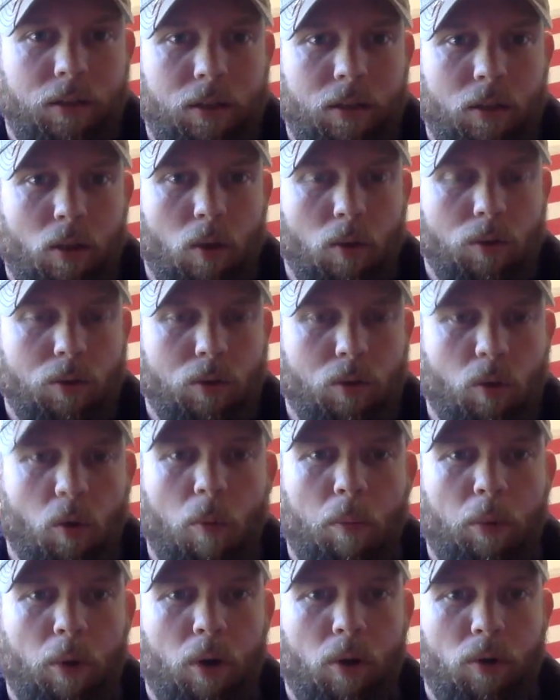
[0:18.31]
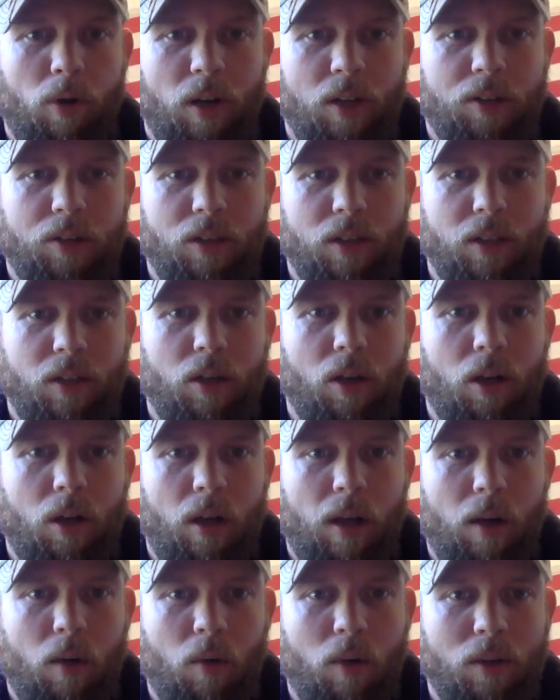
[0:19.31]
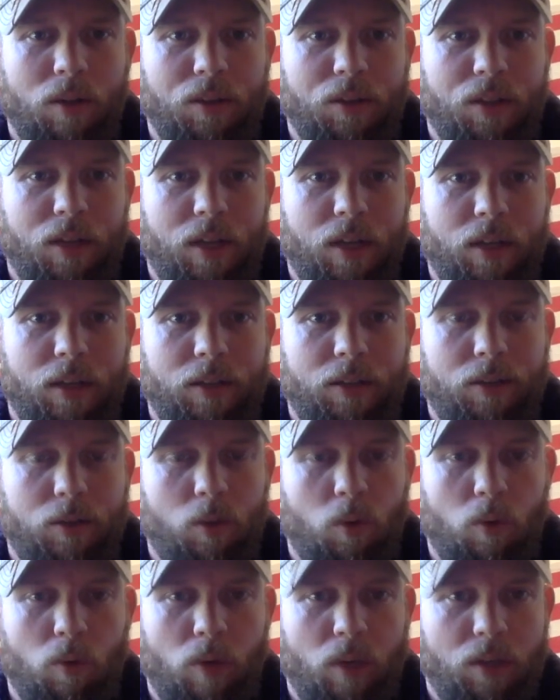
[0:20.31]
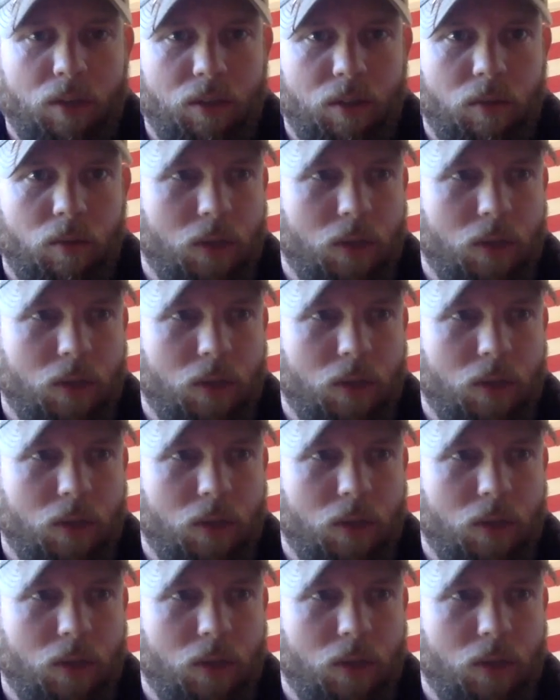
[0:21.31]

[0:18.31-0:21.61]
old school pro wrestling call out Wednesday. So wrestling